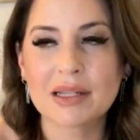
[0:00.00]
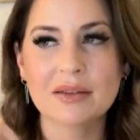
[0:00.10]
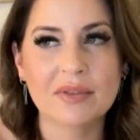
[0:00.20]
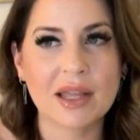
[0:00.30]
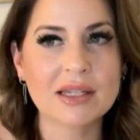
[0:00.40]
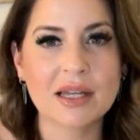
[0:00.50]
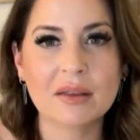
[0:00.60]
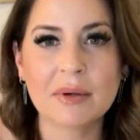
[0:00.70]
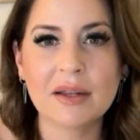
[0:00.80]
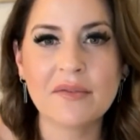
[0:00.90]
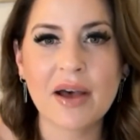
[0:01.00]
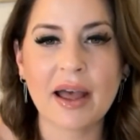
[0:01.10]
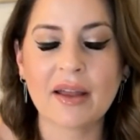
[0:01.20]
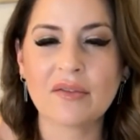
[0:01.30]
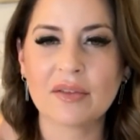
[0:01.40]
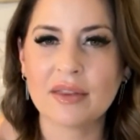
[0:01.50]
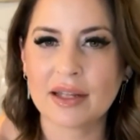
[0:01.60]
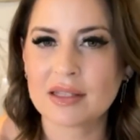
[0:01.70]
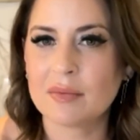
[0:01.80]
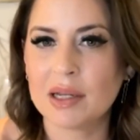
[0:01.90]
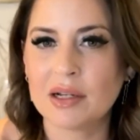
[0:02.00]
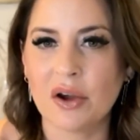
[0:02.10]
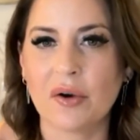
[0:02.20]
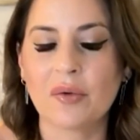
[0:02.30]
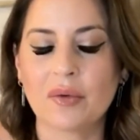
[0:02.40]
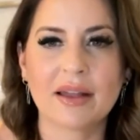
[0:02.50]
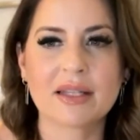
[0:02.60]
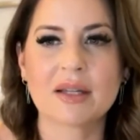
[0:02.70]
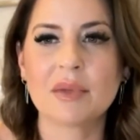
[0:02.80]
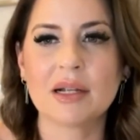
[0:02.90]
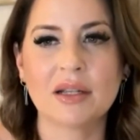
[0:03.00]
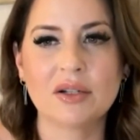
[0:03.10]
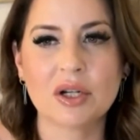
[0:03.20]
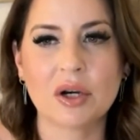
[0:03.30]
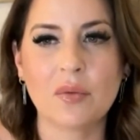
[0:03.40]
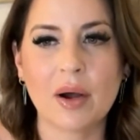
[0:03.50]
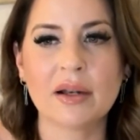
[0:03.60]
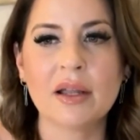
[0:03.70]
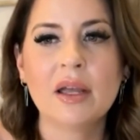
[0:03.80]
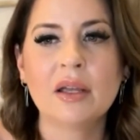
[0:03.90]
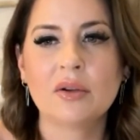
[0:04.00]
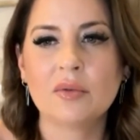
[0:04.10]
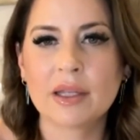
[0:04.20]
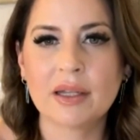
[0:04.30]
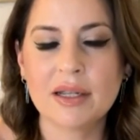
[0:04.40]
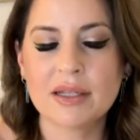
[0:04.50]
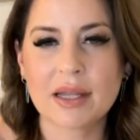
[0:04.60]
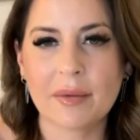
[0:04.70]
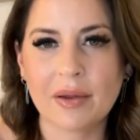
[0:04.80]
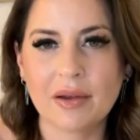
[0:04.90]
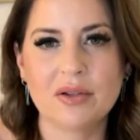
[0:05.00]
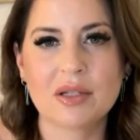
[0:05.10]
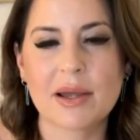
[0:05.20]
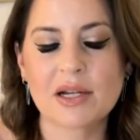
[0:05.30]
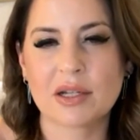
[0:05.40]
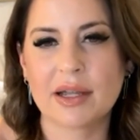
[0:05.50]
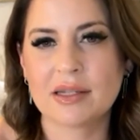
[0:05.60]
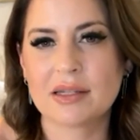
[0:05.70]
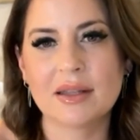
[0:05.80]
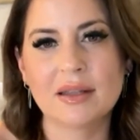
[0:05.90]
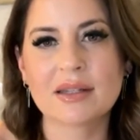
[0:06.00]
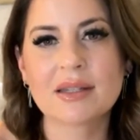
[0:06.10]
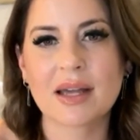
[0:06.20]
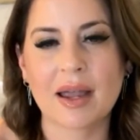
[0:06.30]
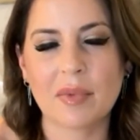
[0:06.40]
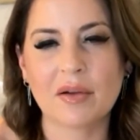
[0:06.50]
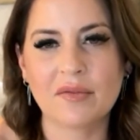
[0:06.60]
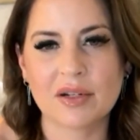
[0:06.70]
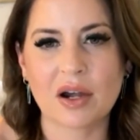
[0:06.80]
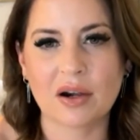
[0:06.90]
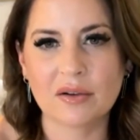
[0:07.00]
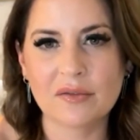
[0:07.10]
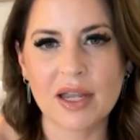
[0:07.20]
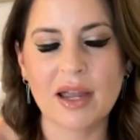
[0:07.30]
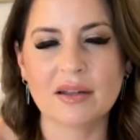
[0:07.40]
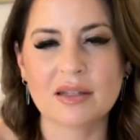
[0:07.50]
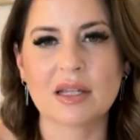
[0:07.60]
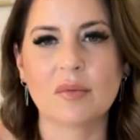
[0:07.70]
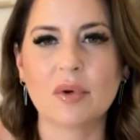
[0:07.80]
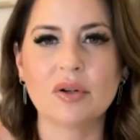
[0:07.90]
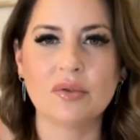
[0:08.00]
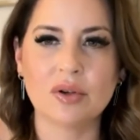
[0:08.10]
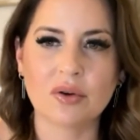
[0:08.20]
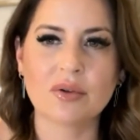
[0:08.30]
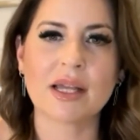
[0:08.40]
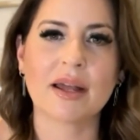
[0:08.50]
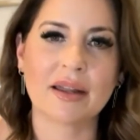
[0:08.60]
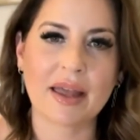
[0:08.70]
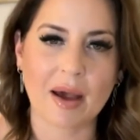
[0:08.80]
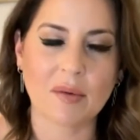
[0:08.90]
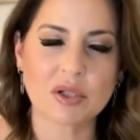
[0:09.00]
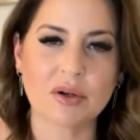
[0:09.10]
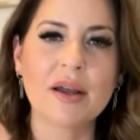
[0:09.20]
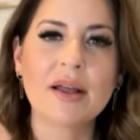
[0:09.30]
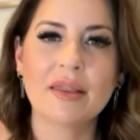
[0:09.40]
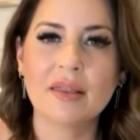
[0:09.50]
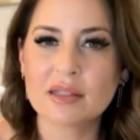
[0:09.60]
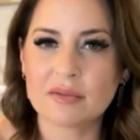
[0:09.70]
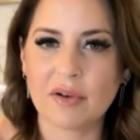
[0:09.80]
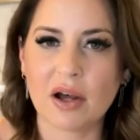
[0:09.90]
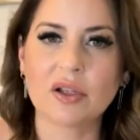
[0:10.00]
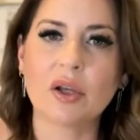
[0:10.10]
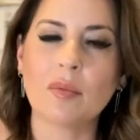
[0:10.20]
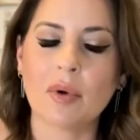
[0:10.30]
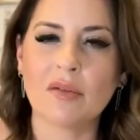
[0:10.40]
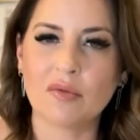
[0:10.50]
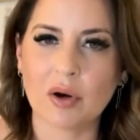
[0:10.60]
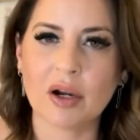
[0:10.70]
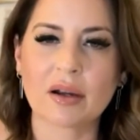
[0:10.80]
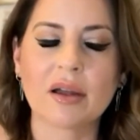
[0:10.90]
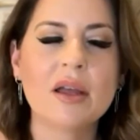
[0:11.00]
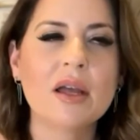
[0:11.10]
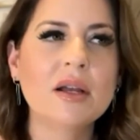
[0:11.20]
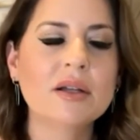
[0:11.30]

Because if they say three to five, that's a big no. That's something that you don't want. You really need someone who specializes in this type of photography and someone who knows how to capture this volume of work.